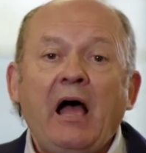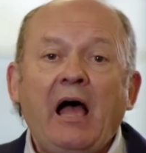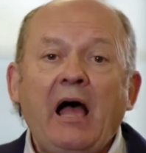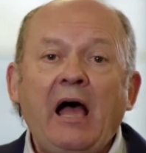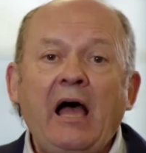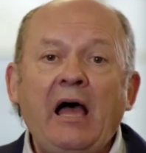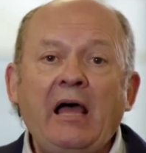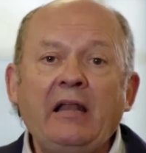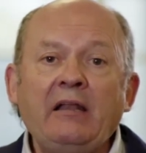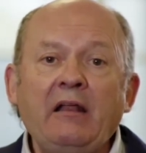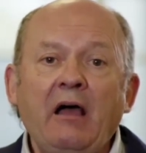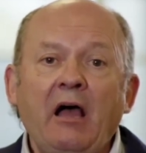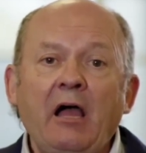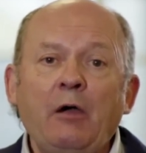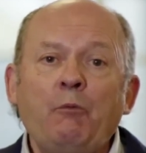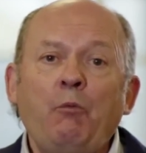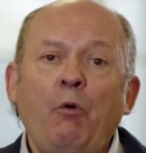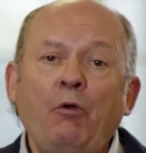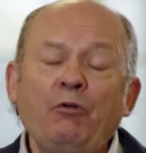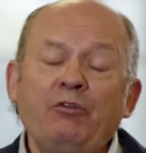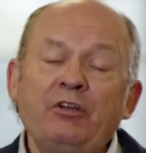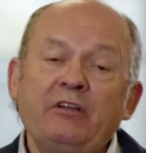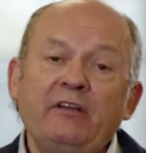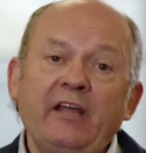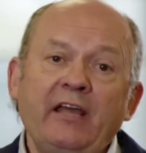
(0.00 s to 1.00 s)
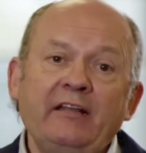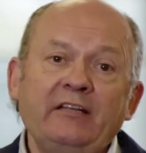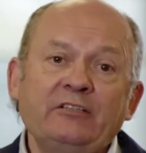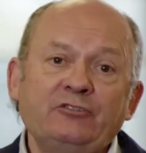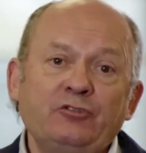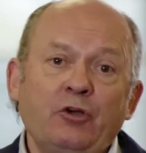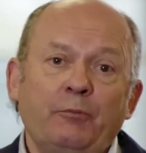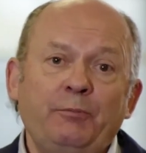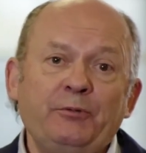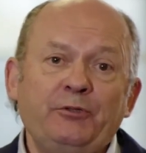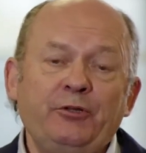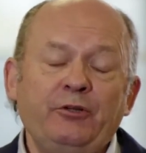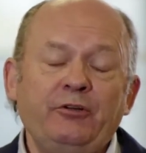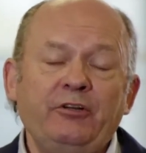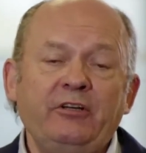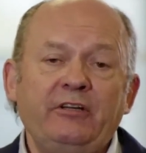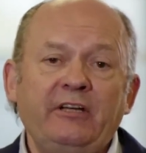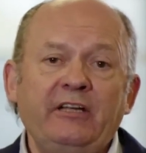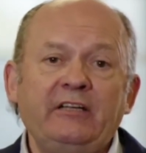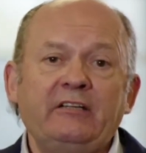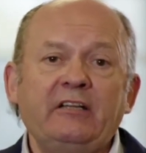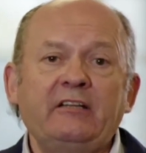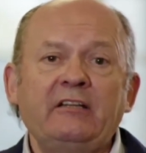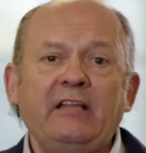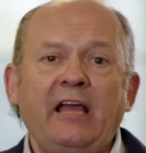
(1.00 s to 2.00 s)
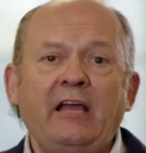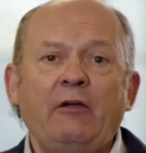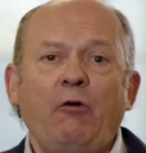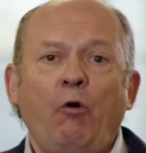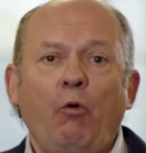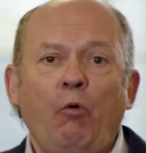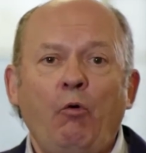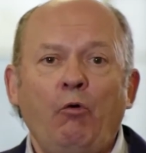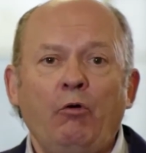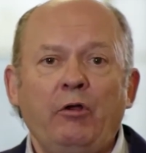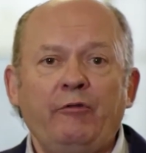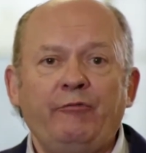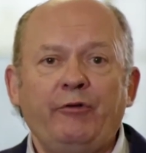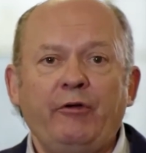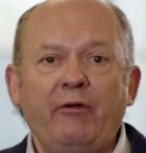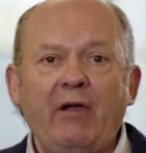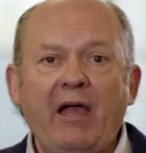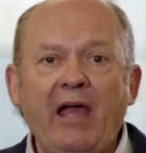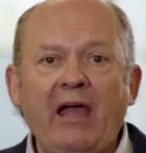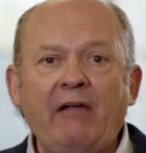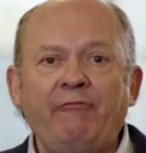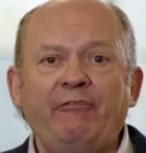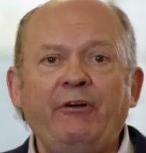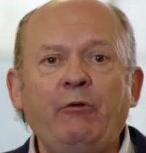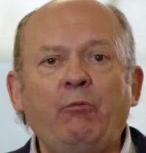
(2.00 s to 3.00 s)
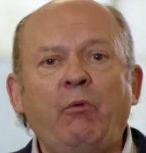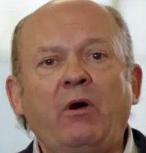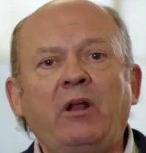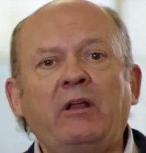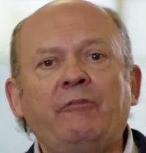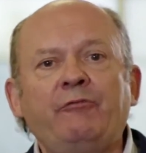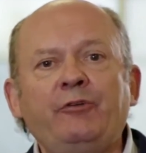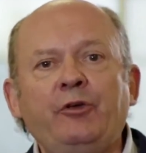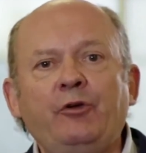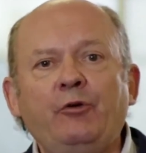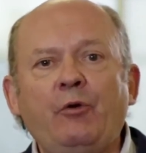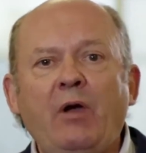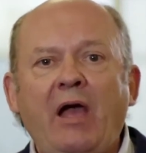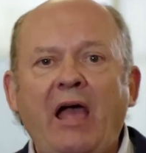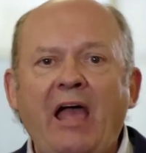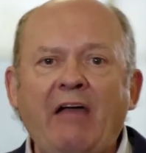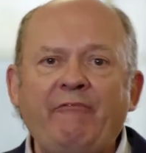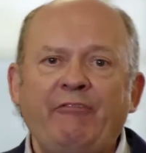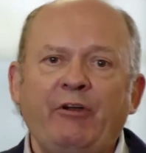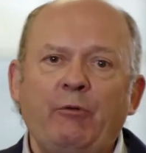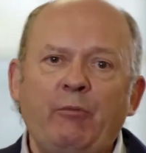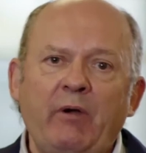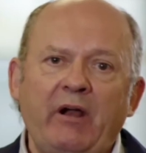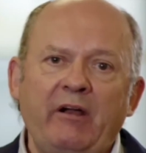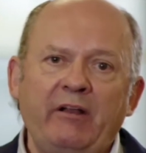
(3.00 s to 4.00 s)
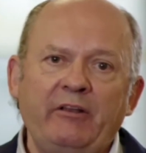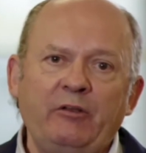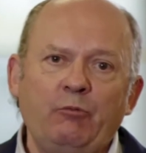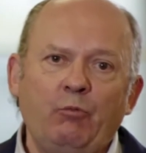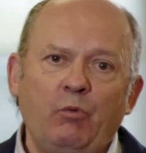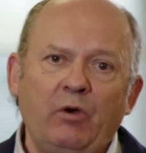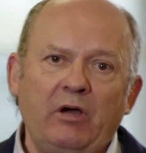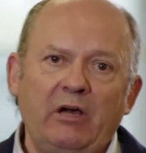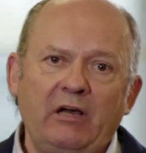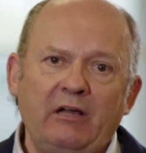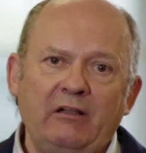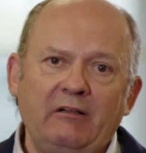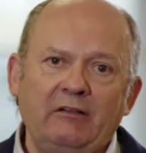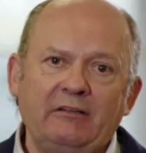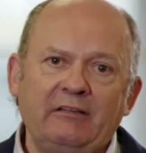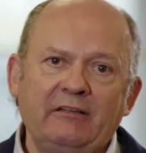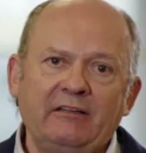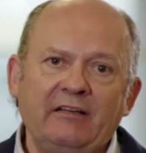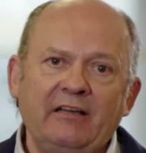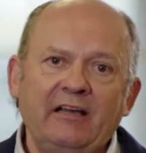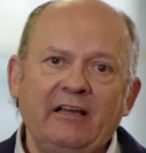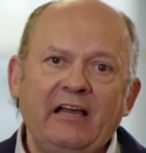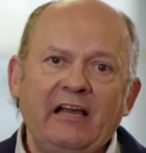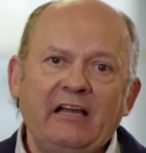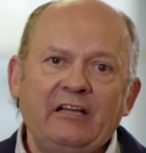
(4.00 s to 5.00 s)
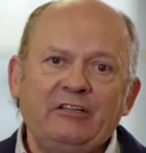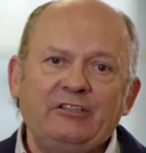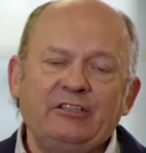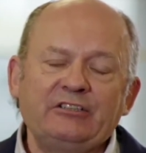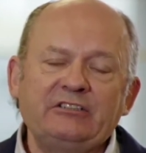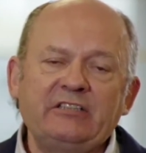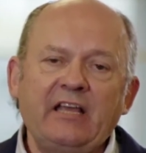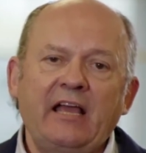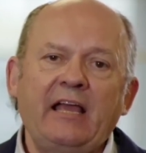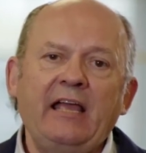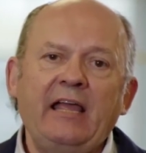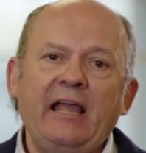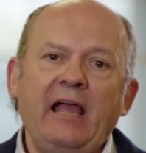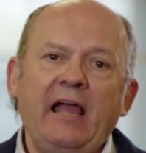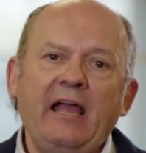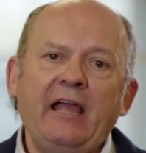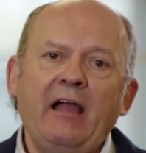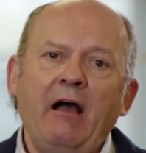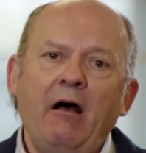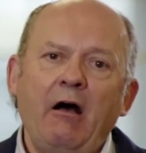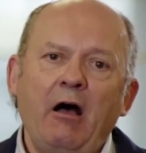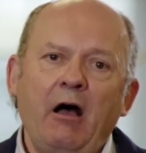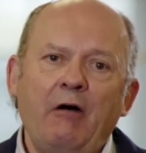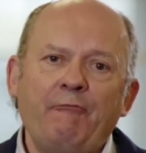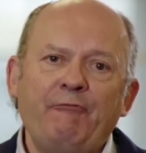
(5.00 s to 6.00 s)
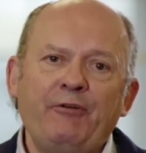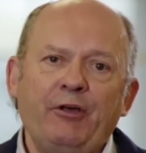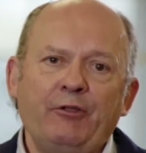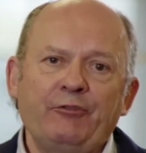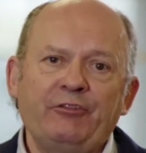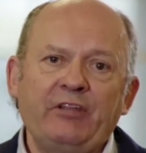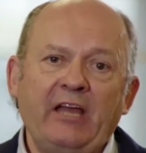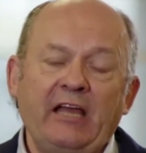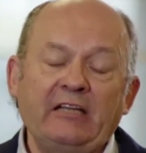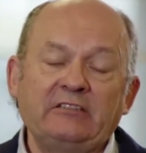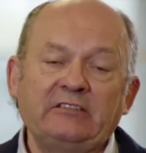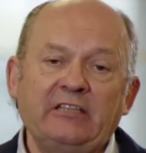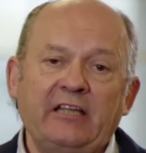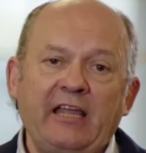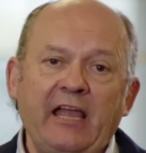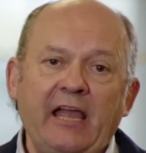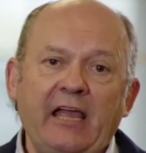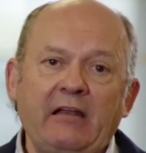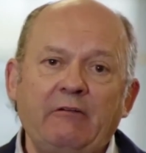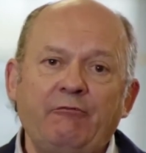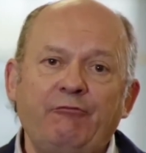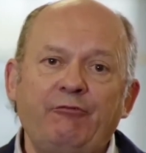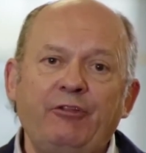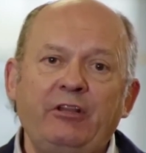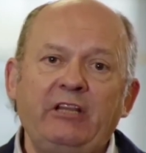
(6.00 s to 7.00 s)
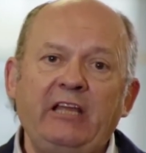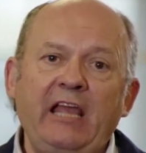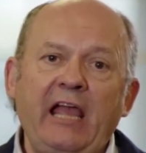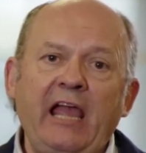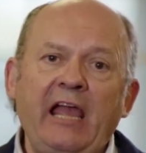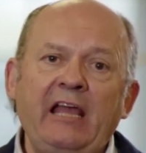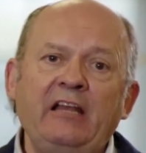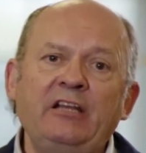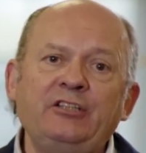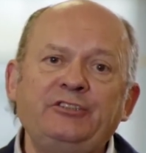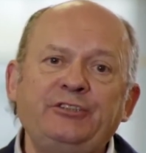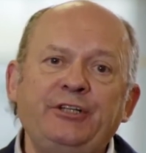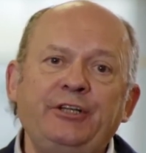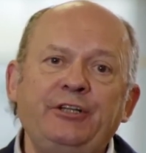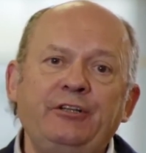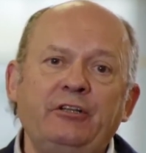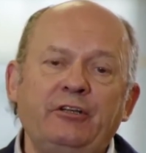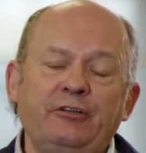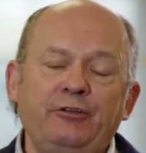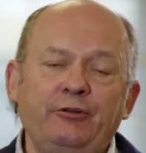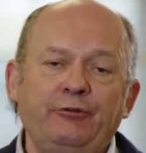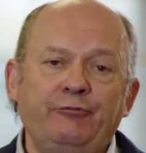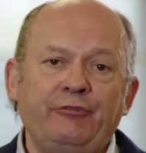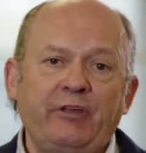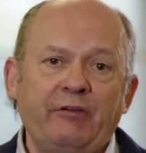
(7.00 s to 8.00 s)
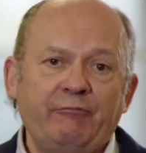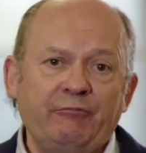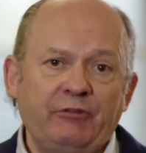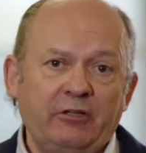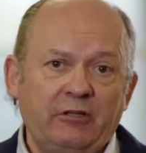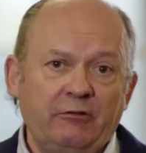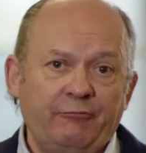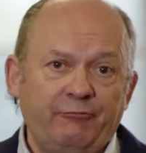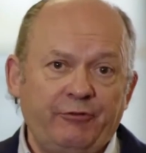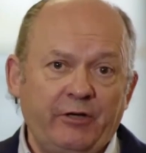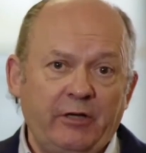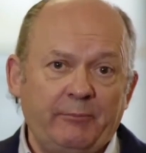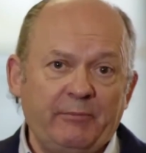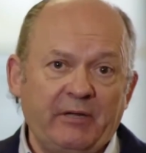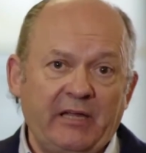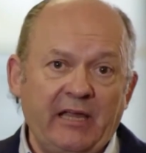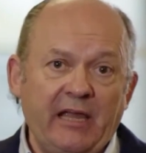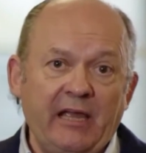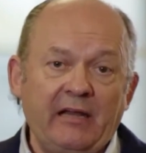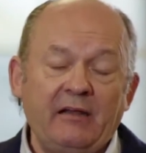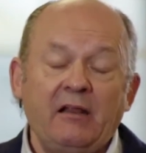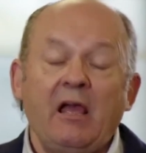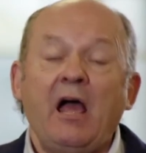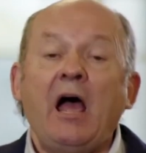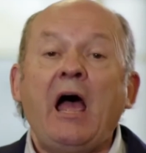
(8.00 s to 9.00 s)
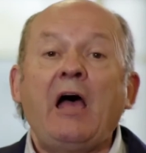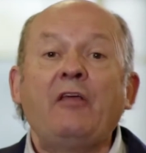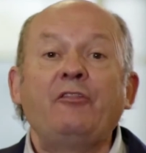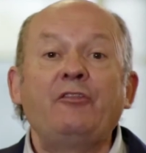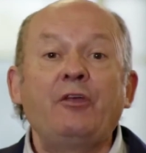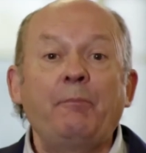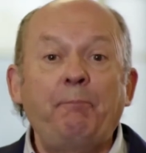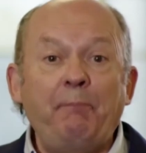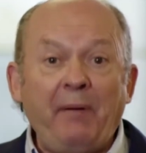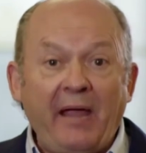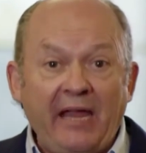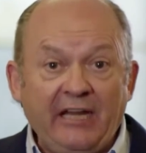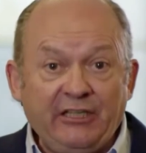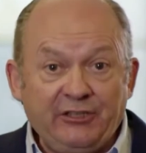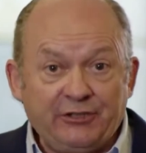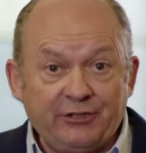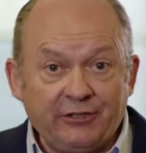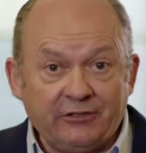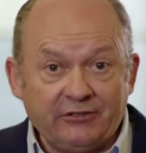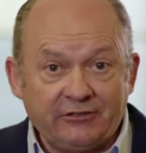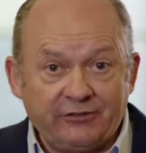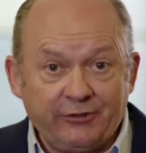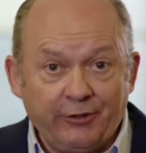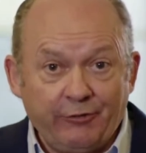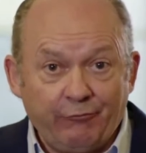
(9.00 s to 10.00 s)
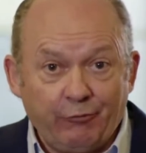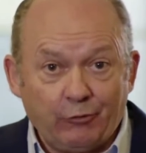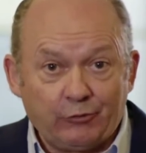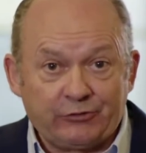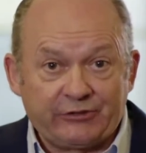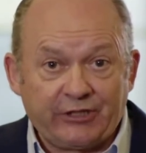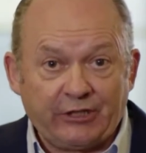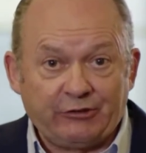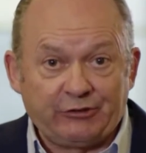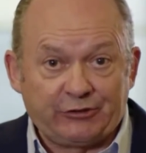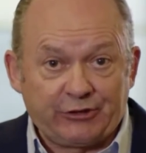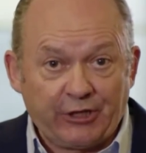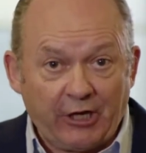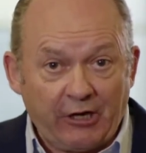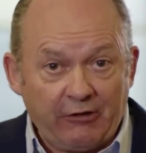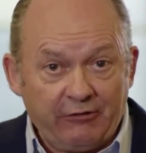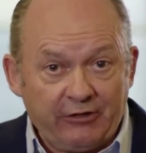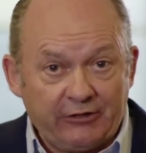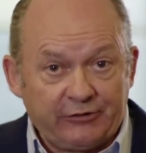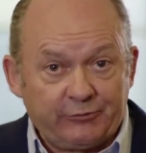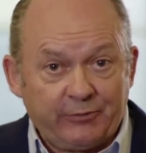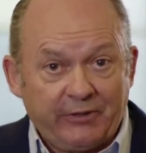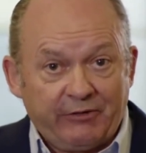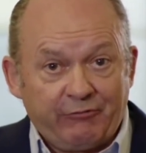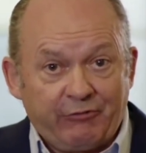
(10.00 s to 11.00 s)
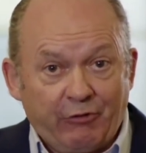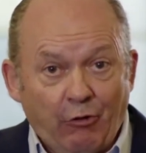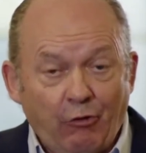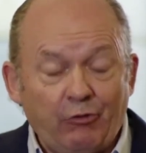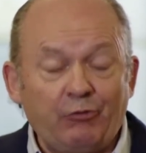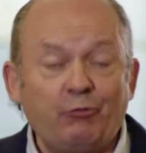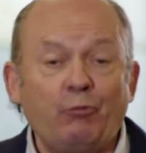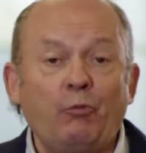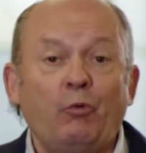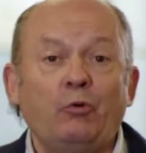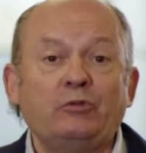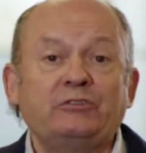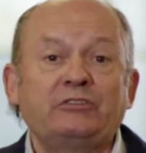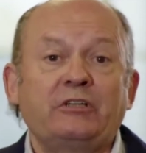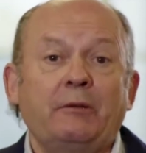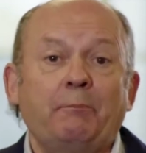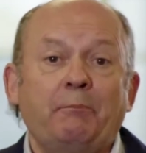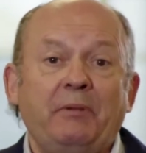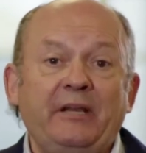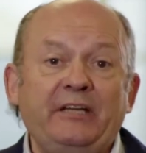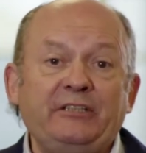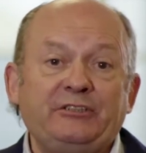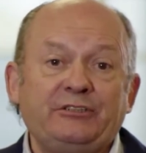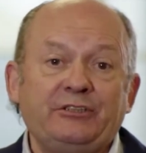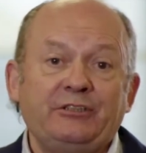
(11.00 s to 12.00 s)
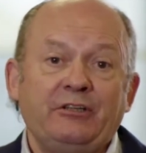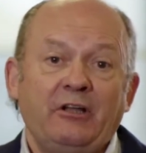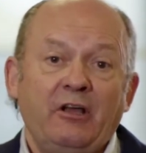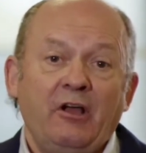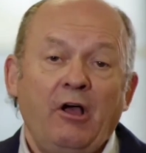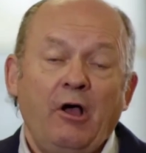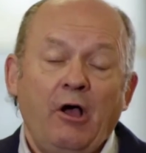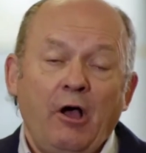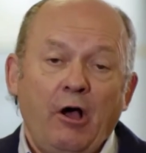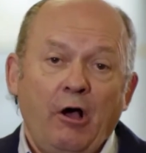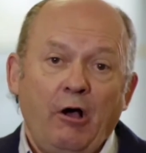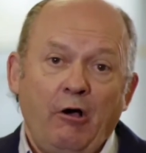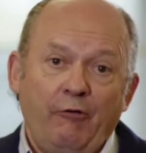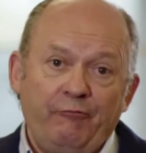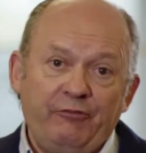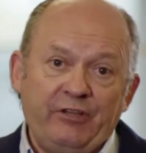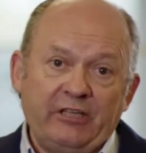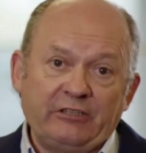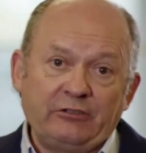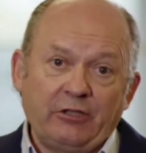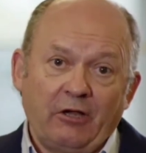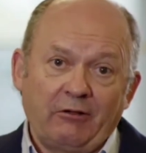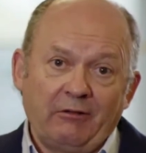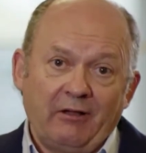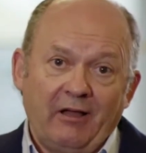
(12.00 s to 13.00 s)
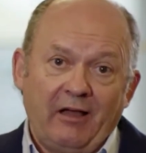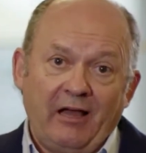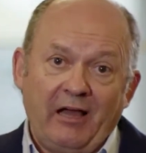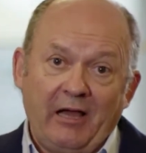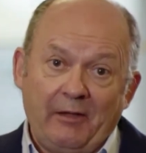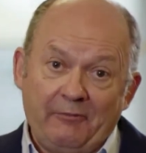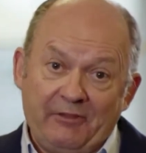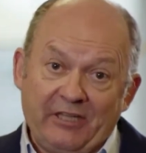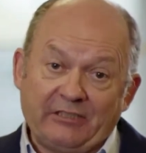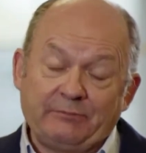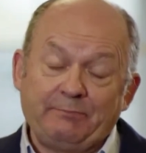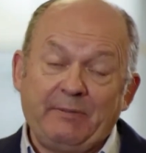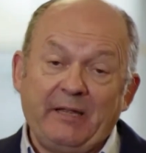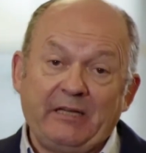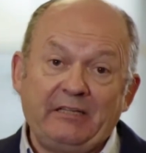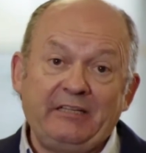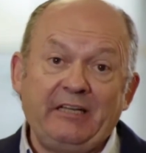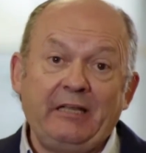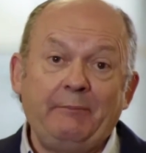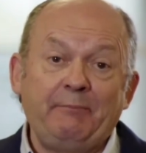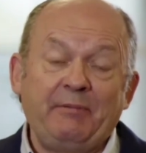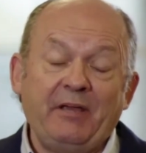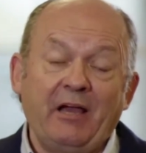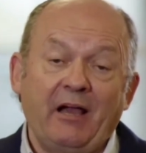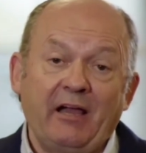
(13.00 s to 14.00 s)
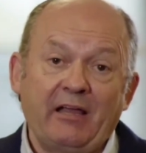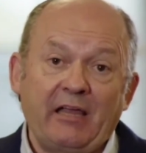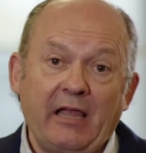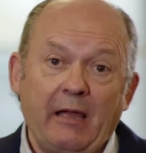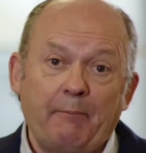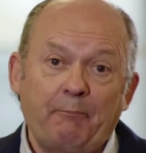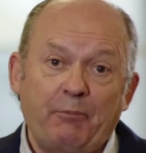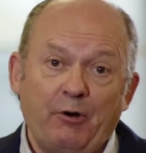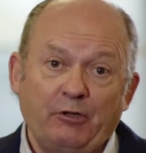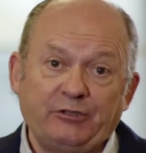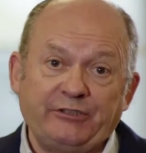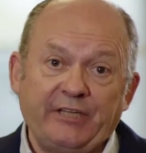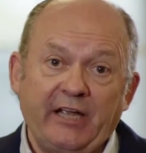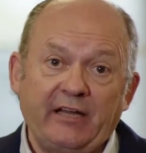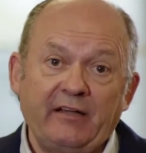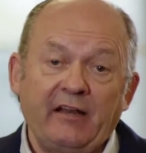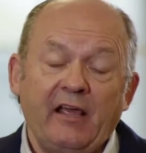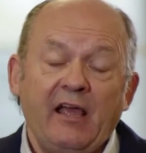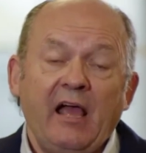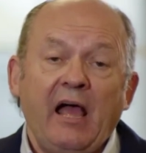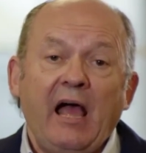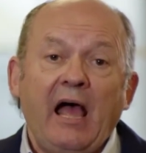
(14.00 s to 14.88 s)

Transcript: And I want to take this opportunity to thank all of you, every one of you, everywhere in the world, to say a heartfelt thanks again for the energy that you've given to the firm again, the patience you've also shown as we've got towards completion of this this big TP ICAP project.